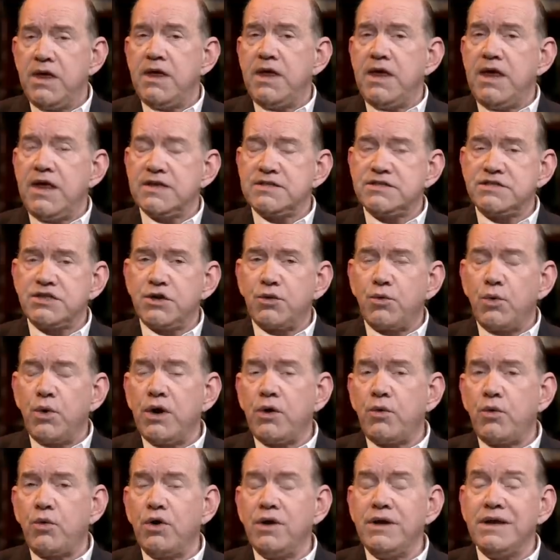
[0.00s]
It's the
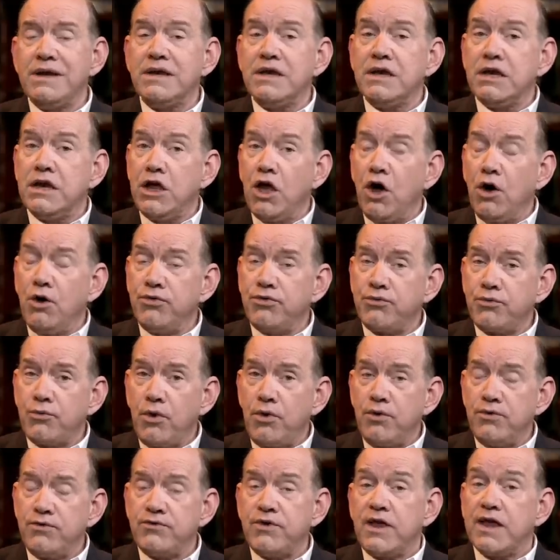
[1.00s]
Greek word
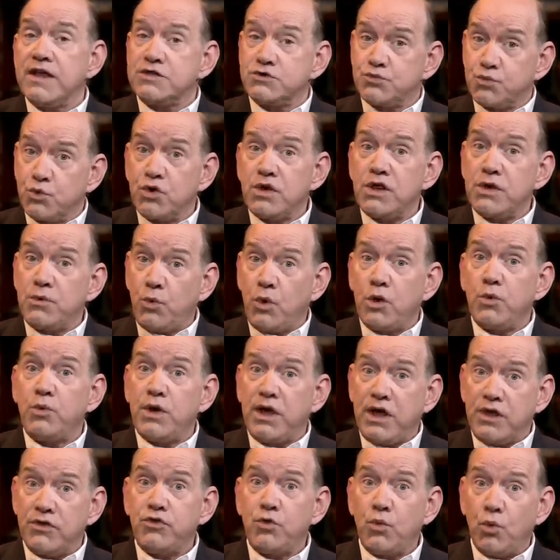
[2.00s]
nothros. It's really where we
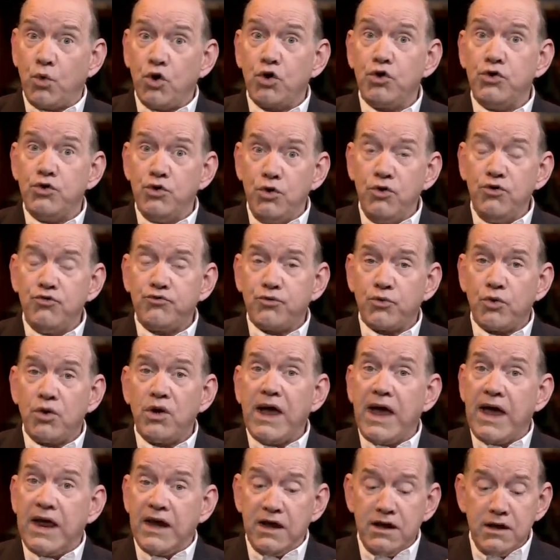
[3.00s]
get the word neutral,
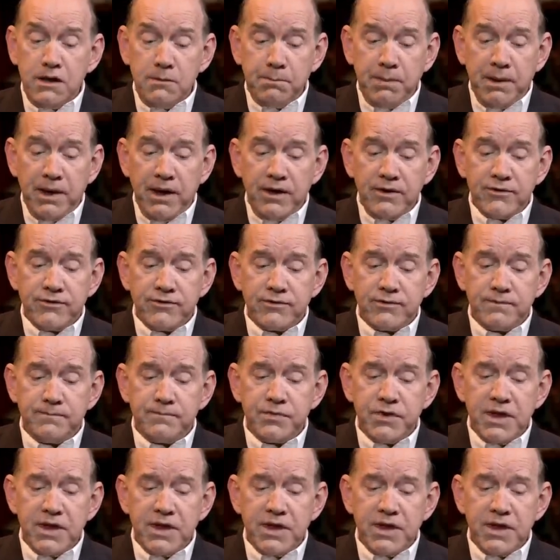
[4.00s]
and it depicts